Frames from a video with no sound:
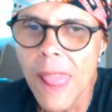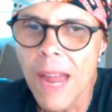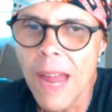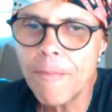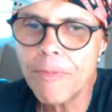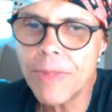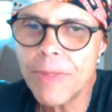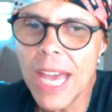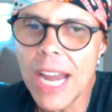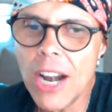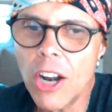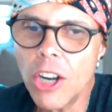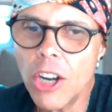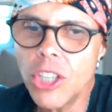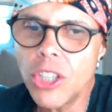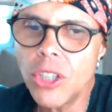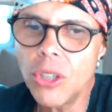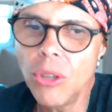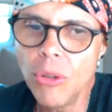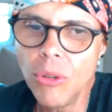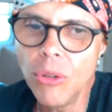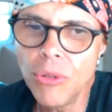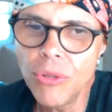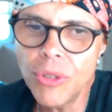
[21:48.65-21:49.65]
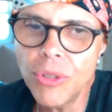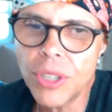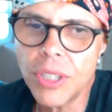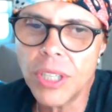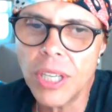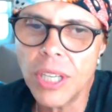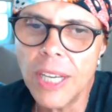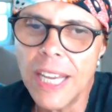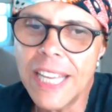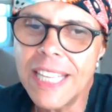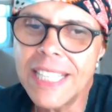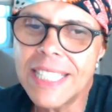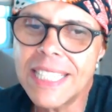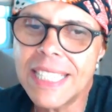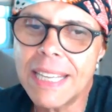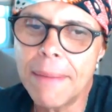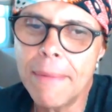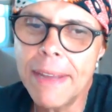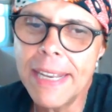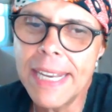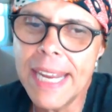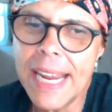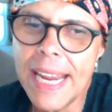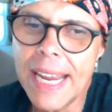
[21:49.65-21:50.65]
that are used to
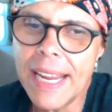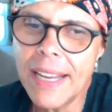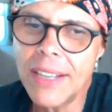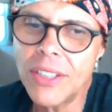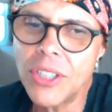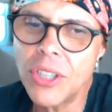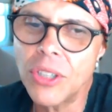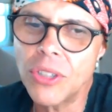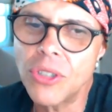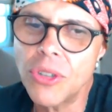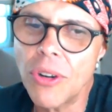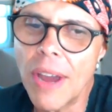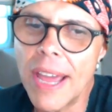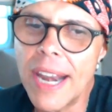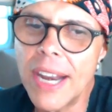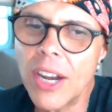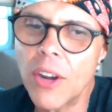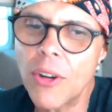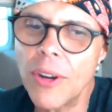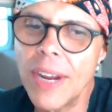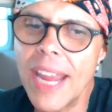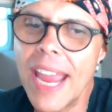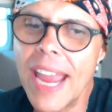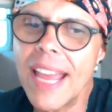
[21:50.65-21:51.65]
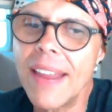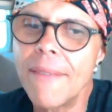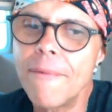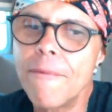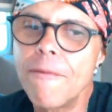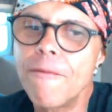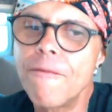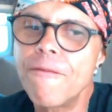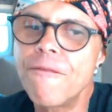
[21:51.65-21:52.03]
intimidate, to try to create